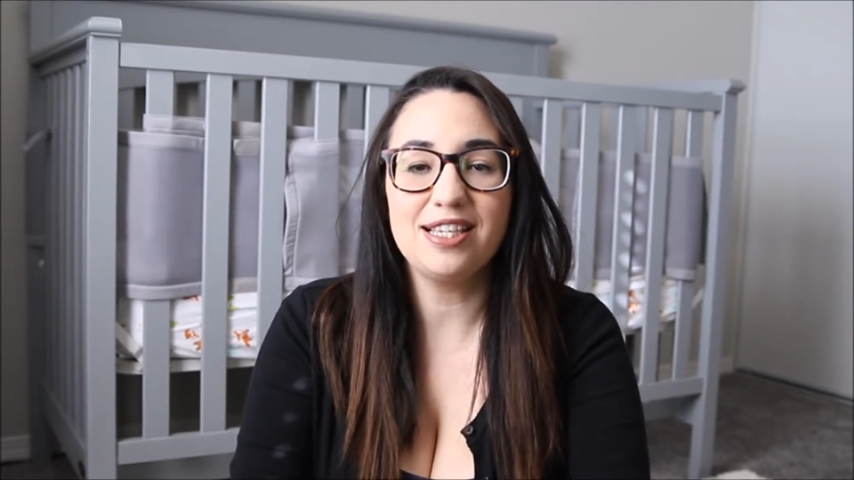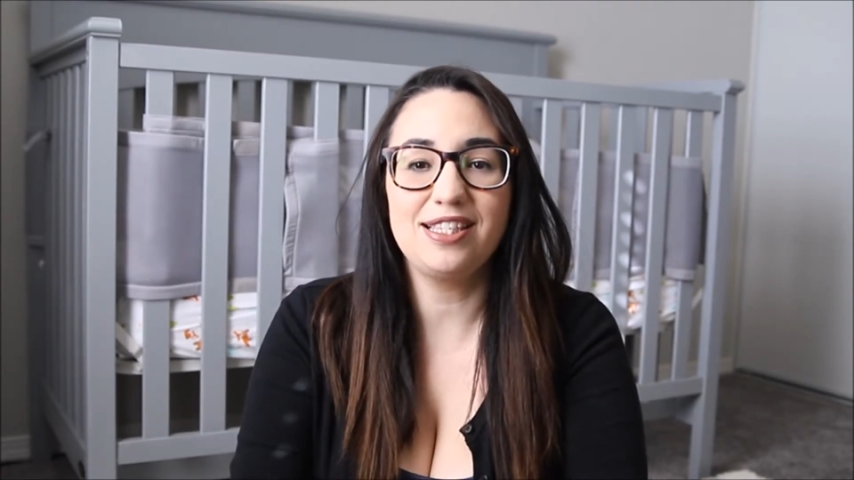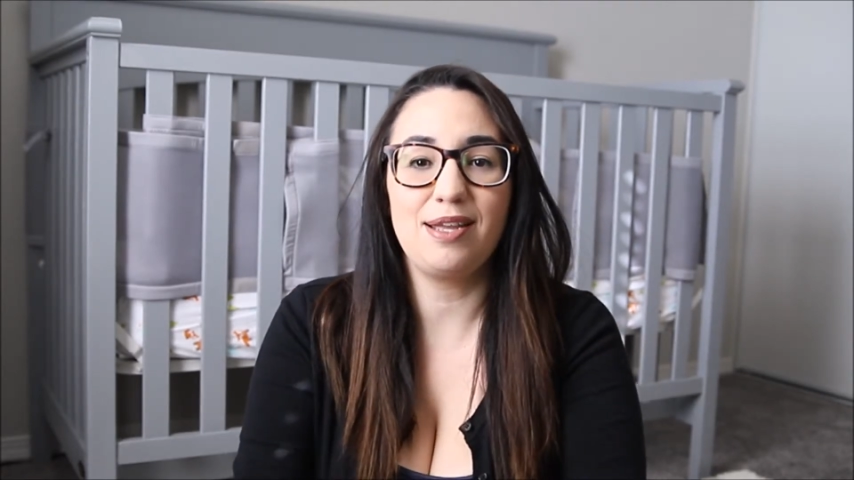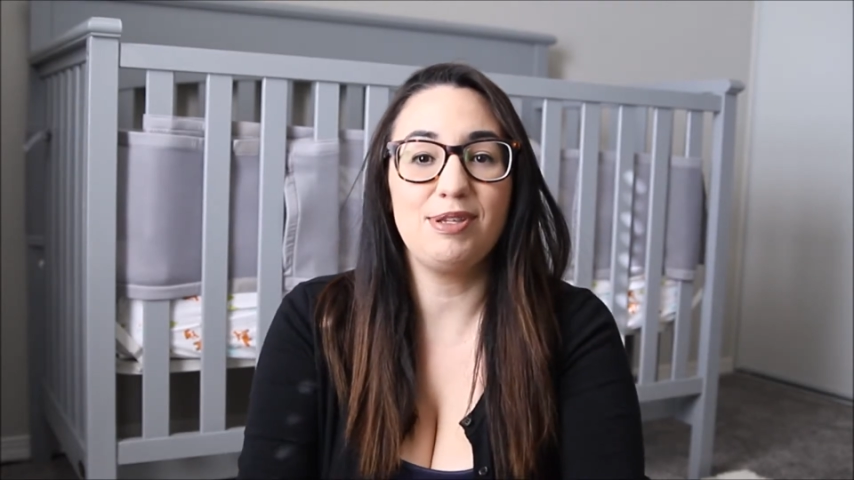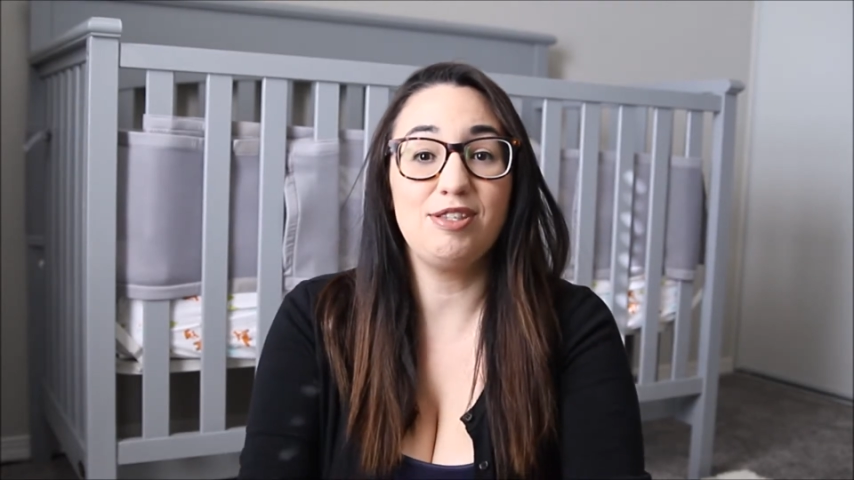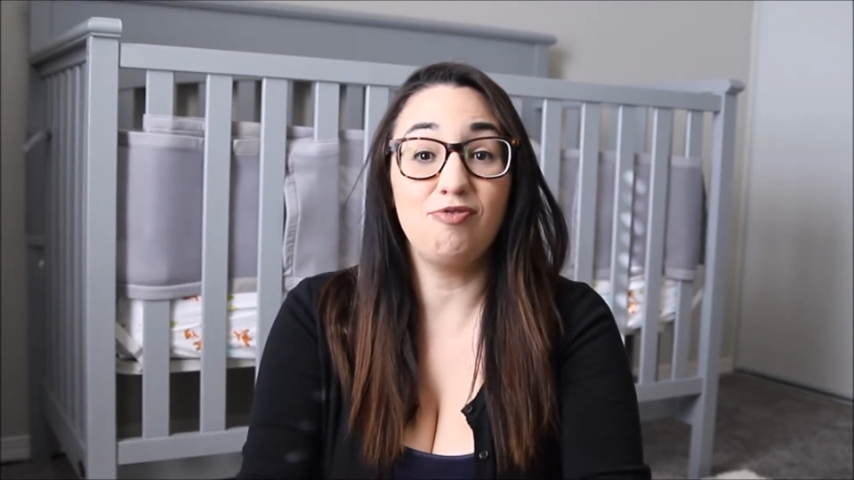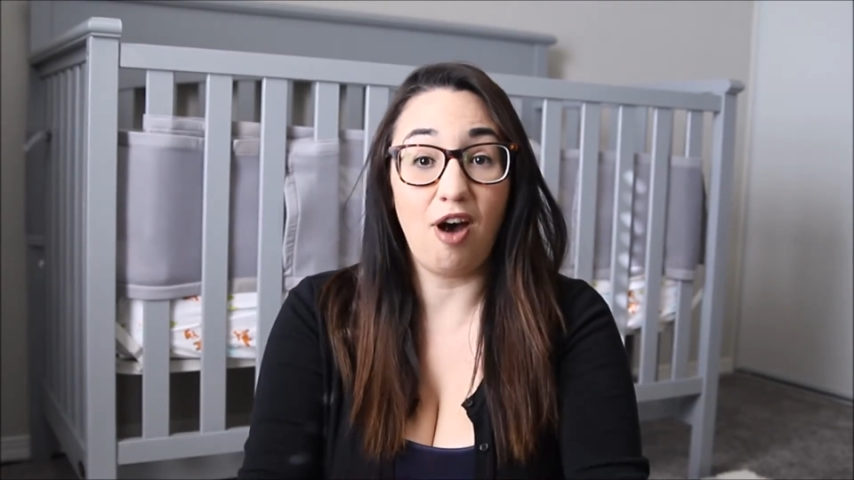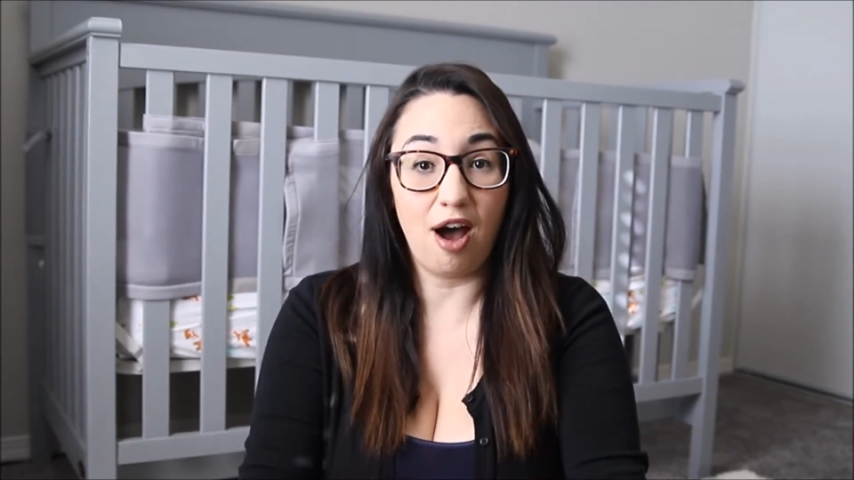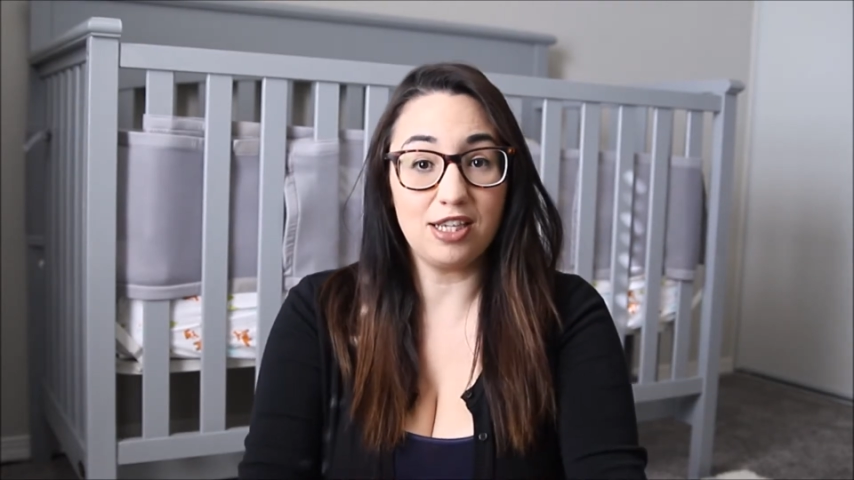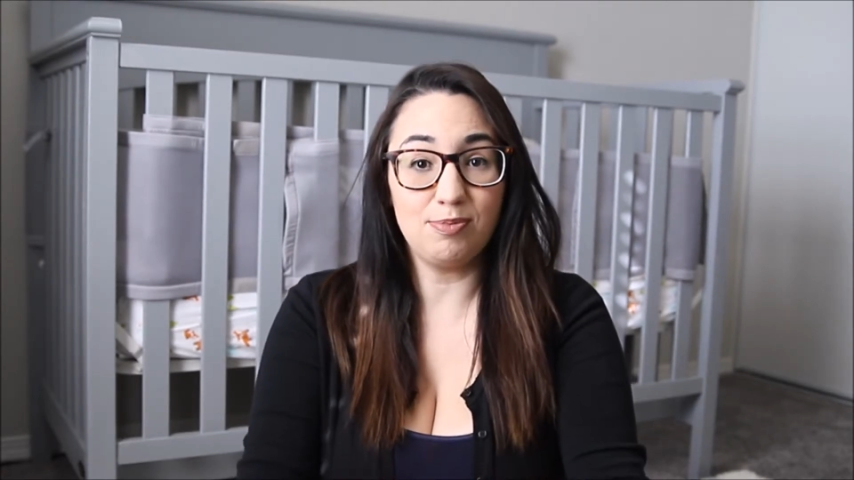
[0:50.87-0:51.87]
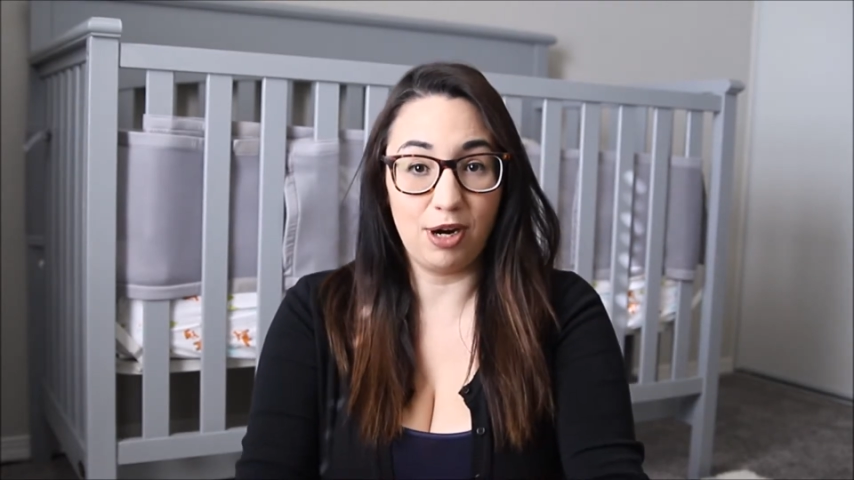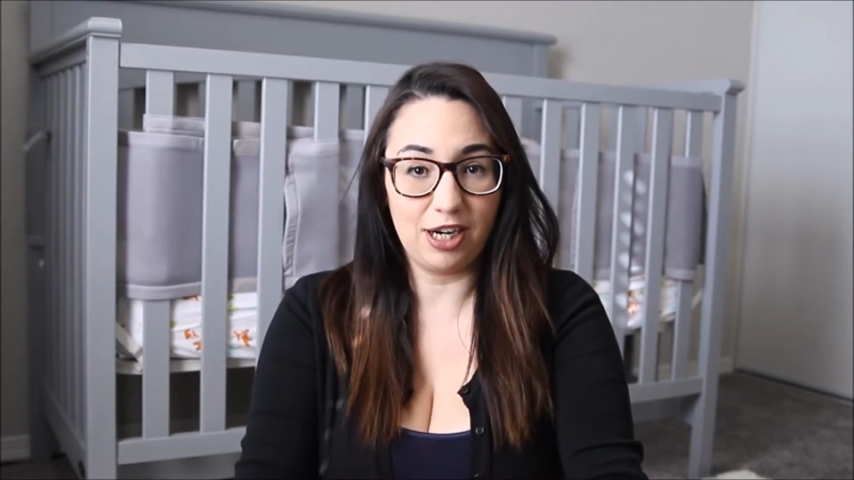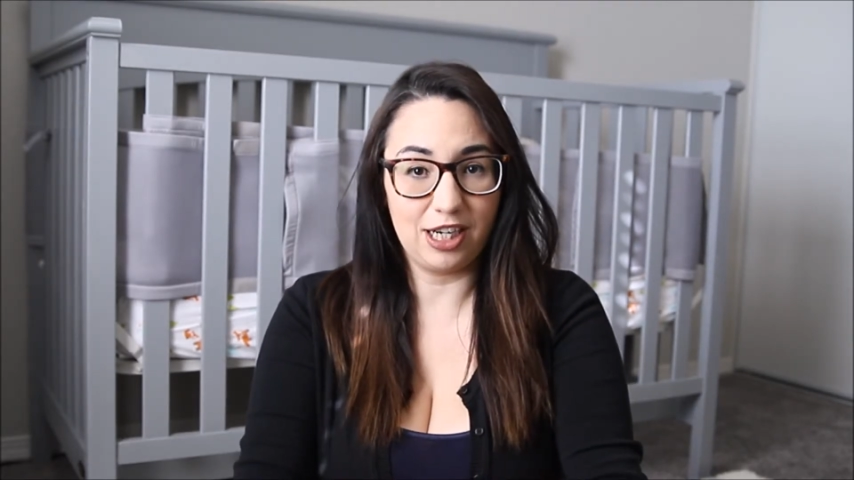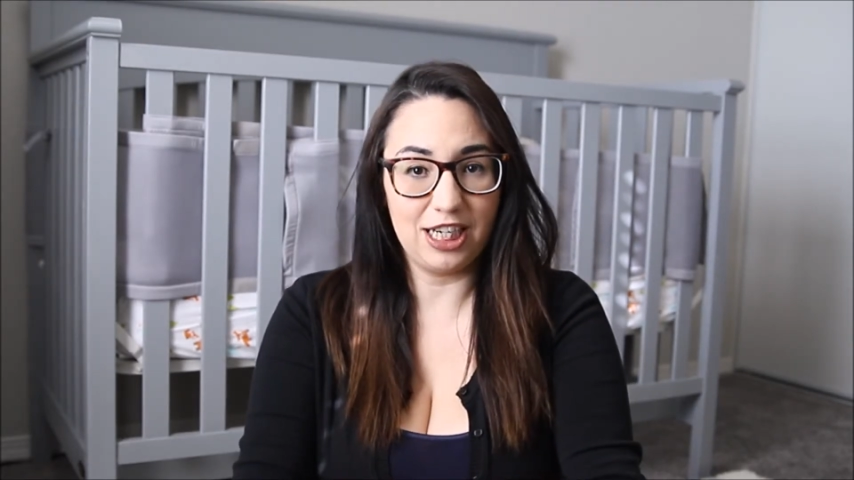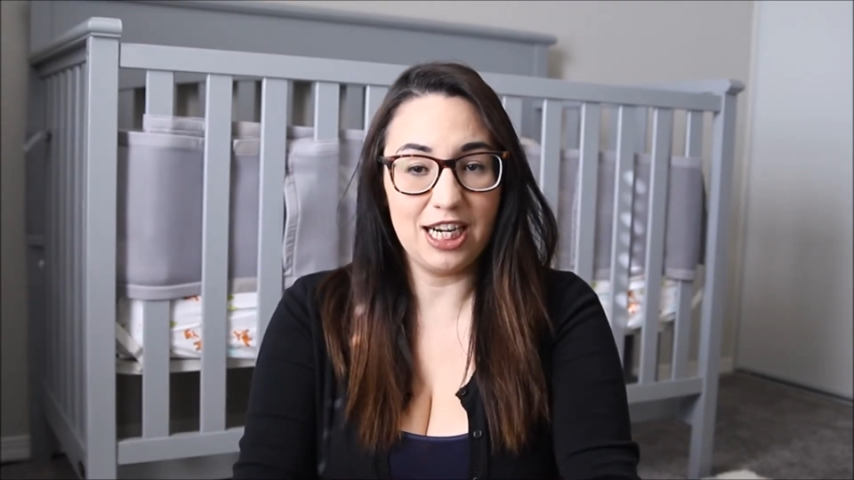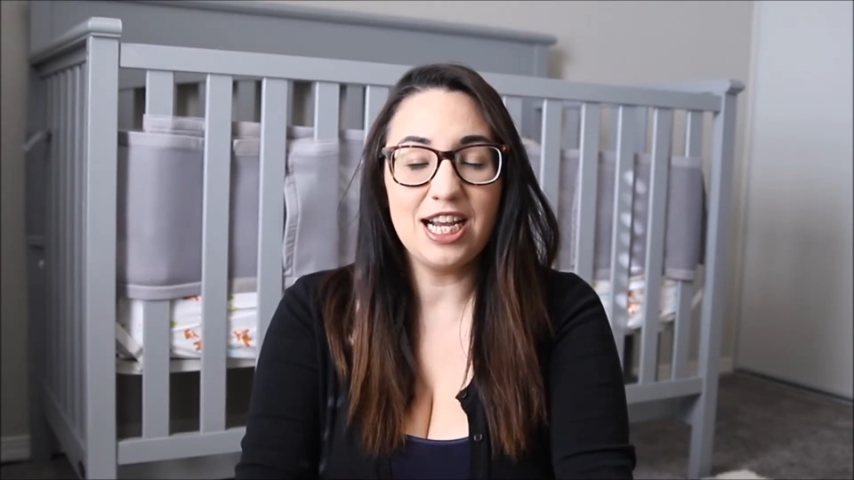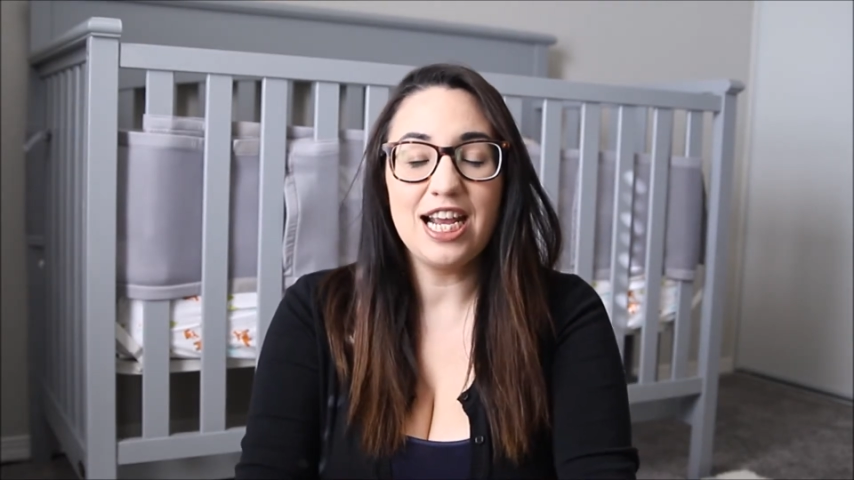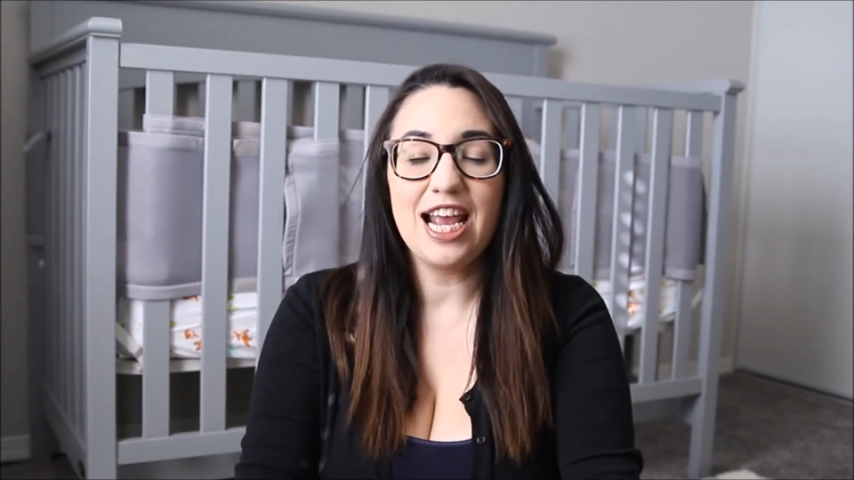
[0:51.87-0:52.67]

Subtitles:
His name is Fox Parker,